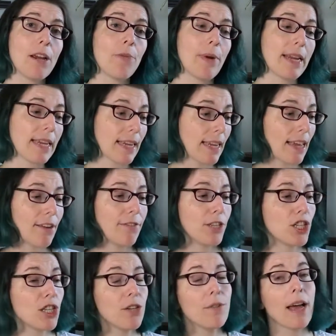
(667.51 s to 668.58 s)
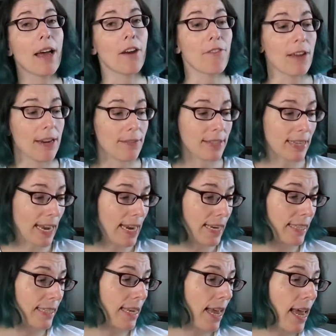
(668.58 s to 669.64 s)
a ranking of 2 out of 5
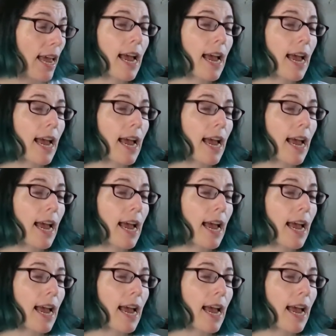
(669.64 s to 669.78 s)
skates,